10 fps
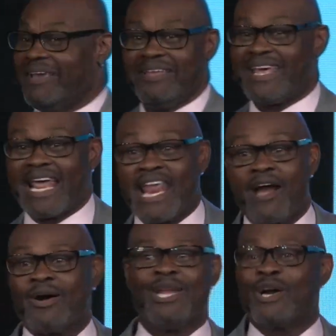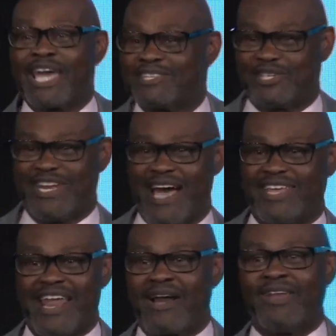Now, they're not going to look at you now. They're
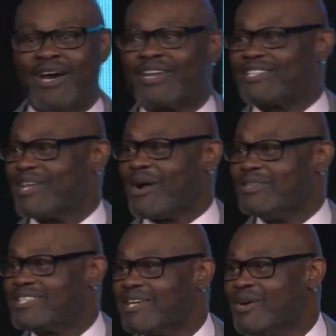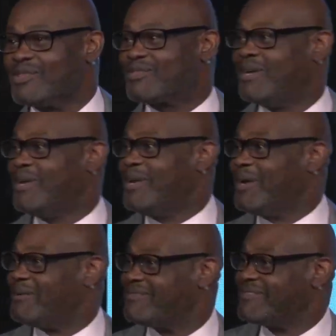not going to look at you. They're going to send you
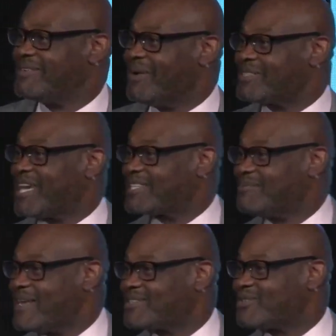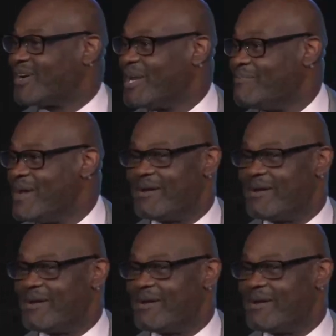a text message or an email.